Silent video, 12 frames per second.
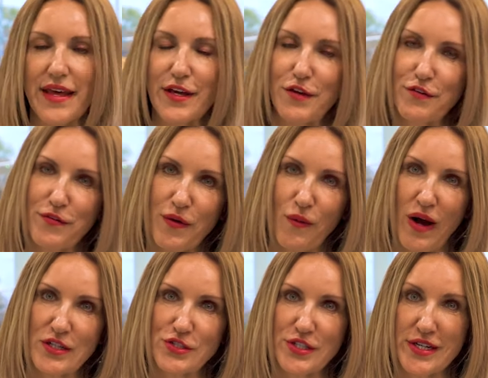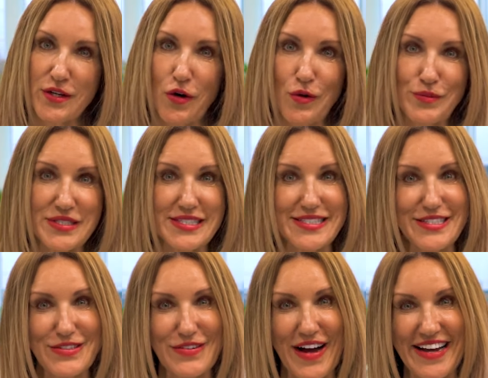Thank you for watching and hope to see
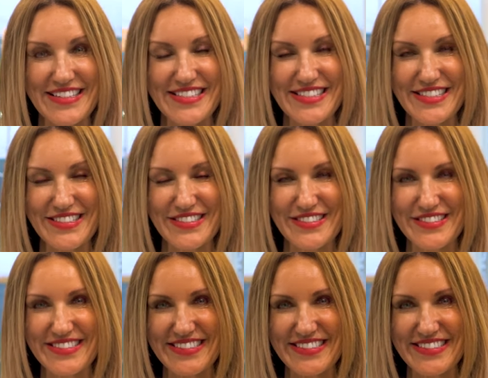you guys soon.